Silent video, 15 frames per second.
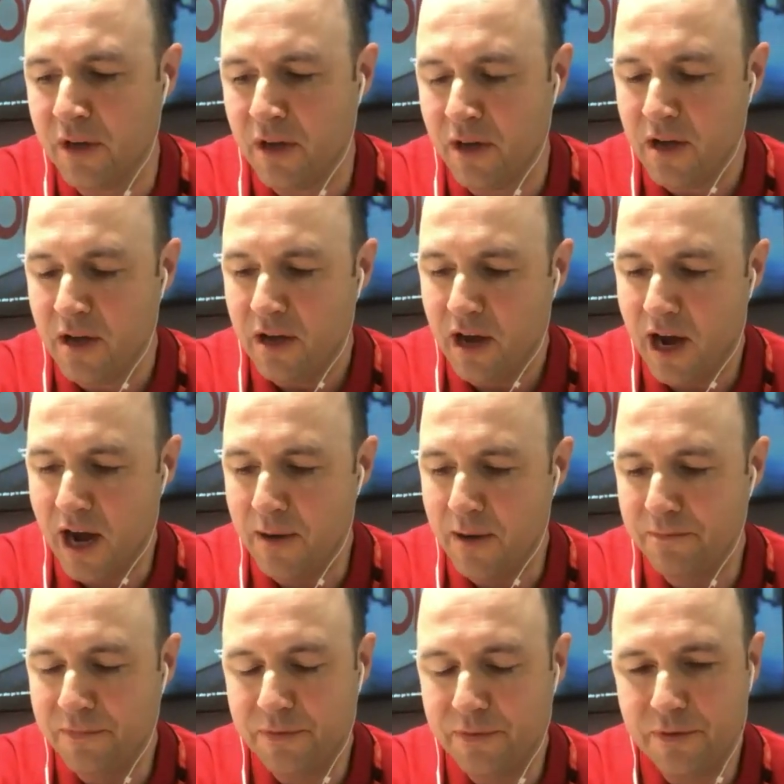Yeah.
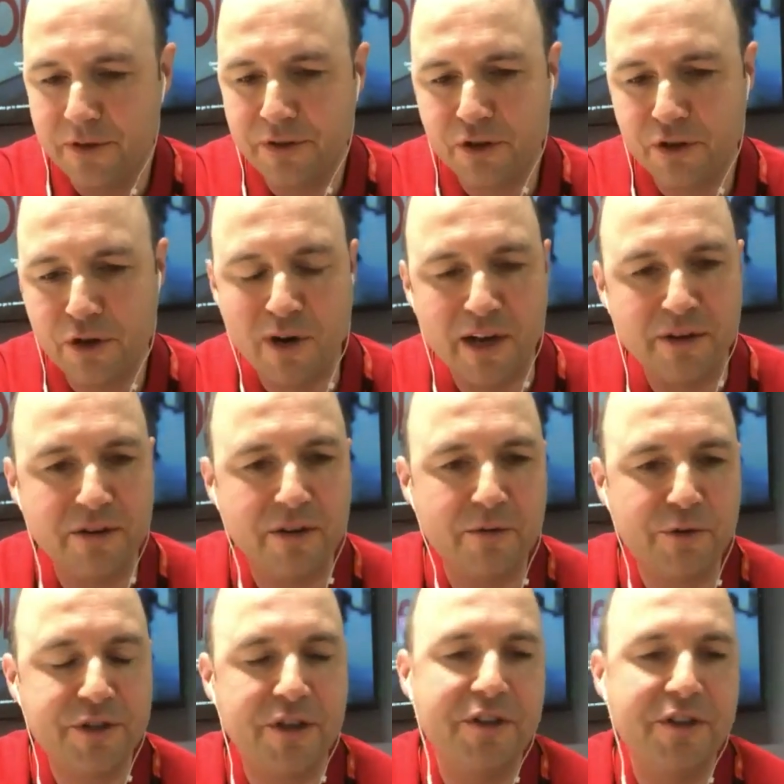The third one,
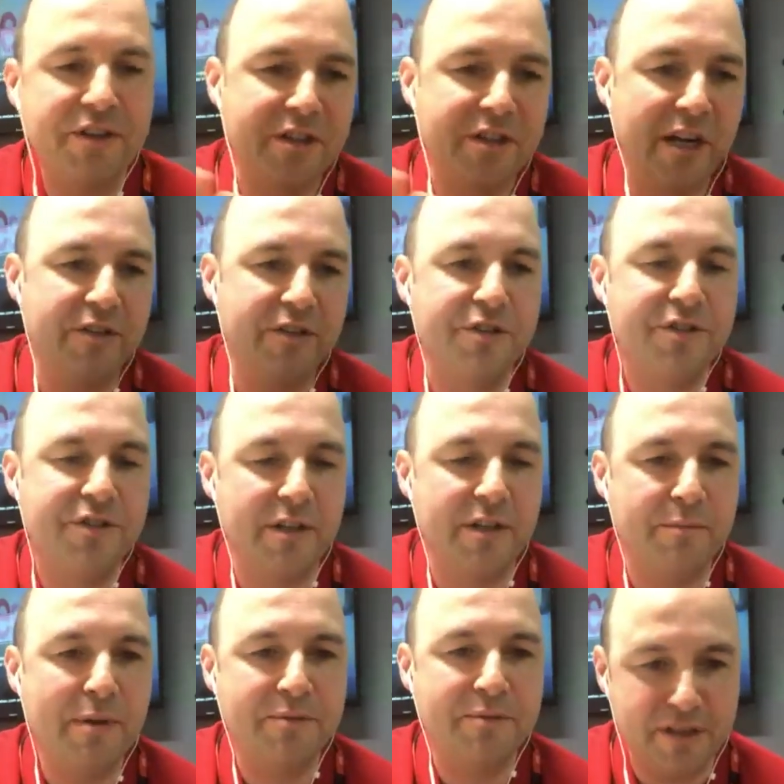which I think is kind of interesting
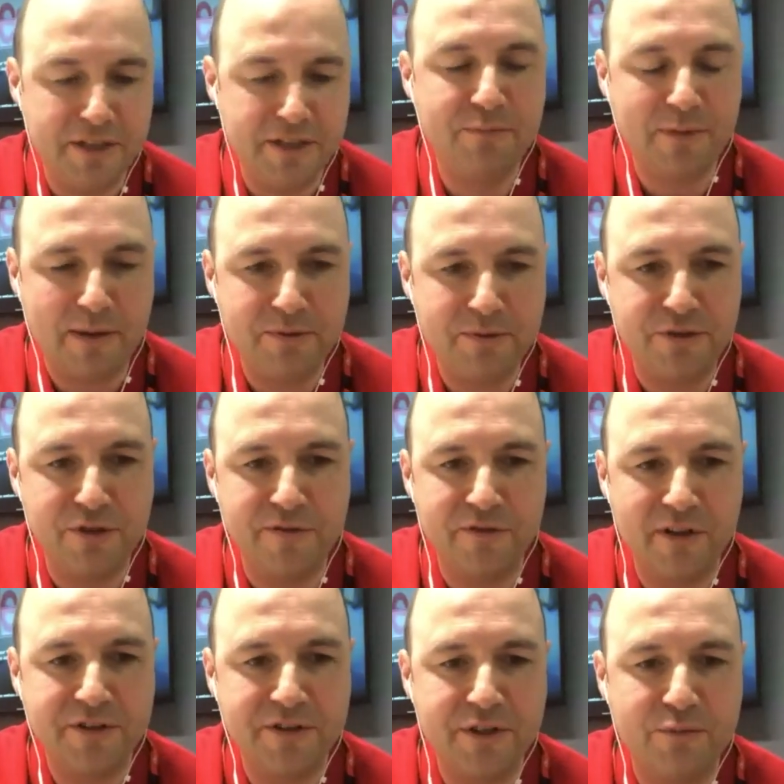and perhaps new
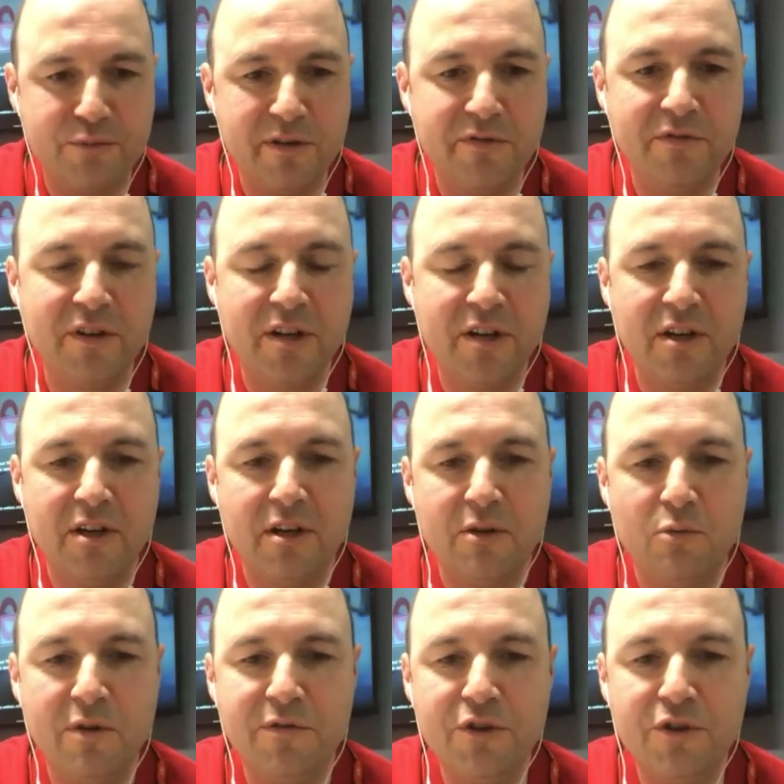for us, is
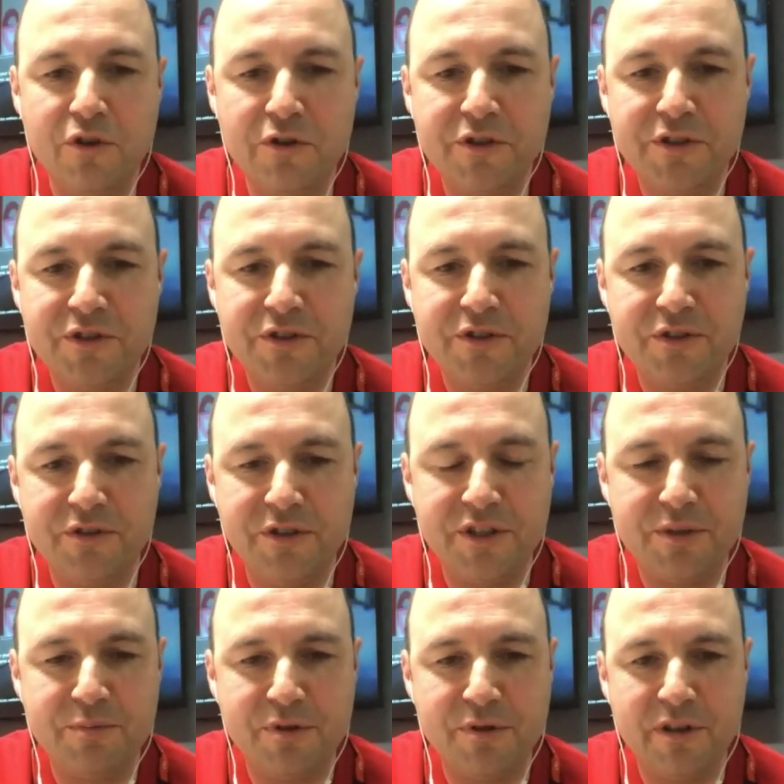we've used
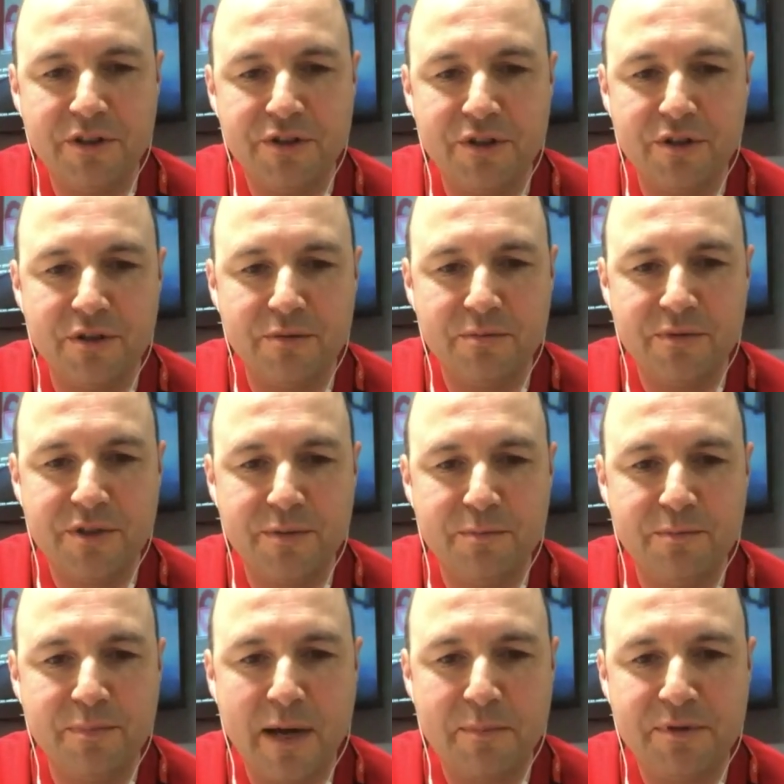this period to
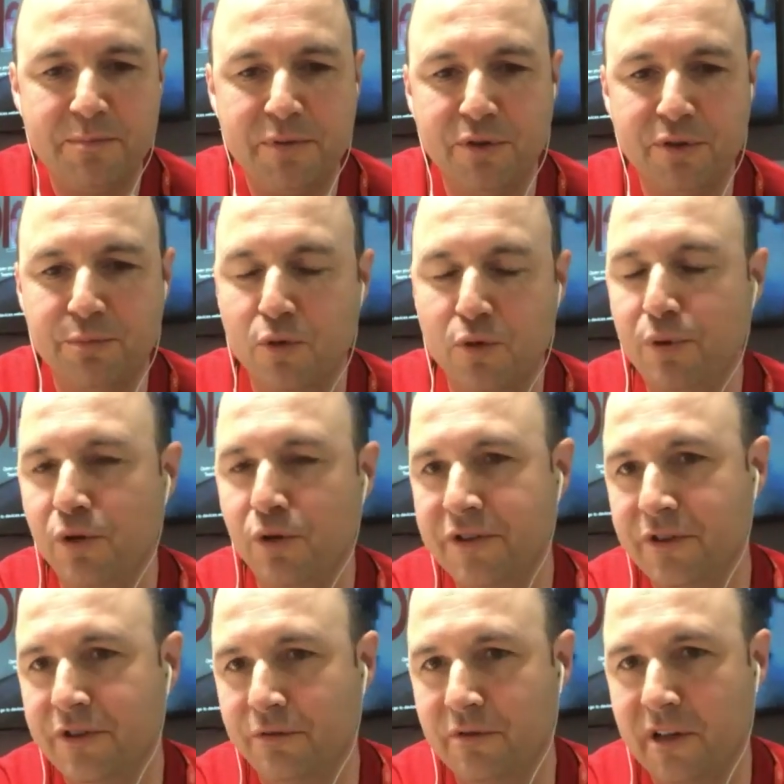perhaps build more
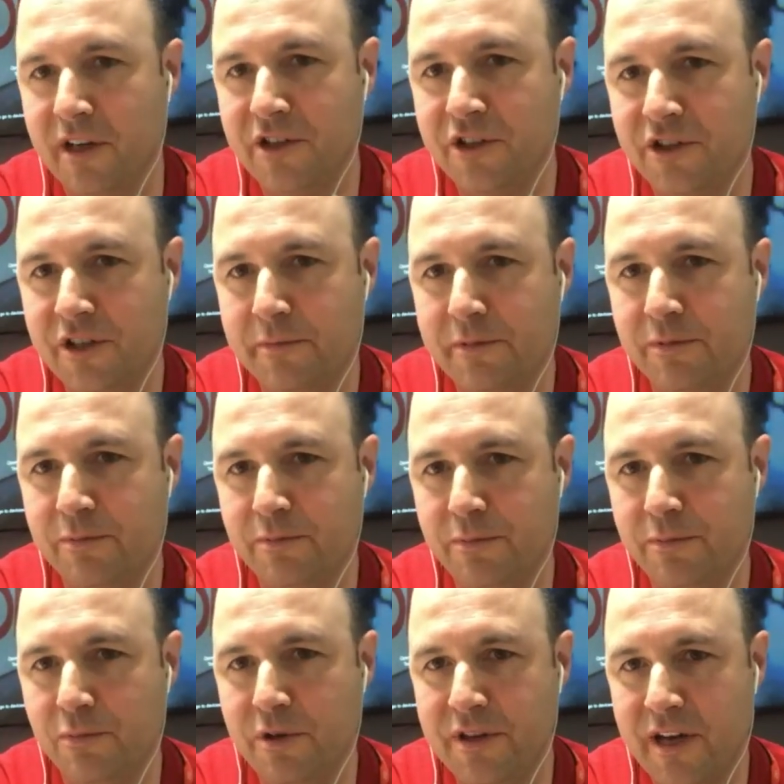personal relationships
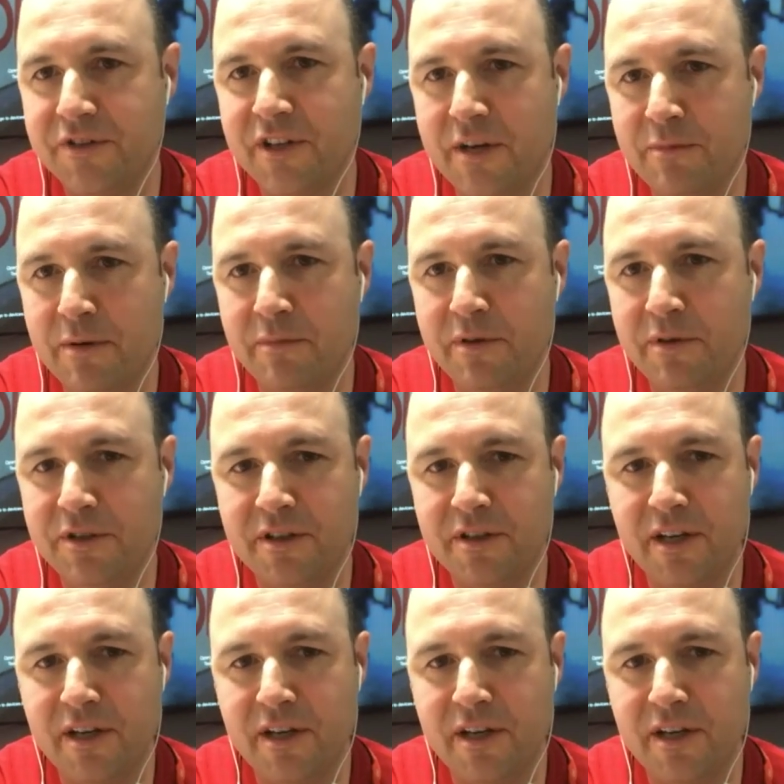with our team members.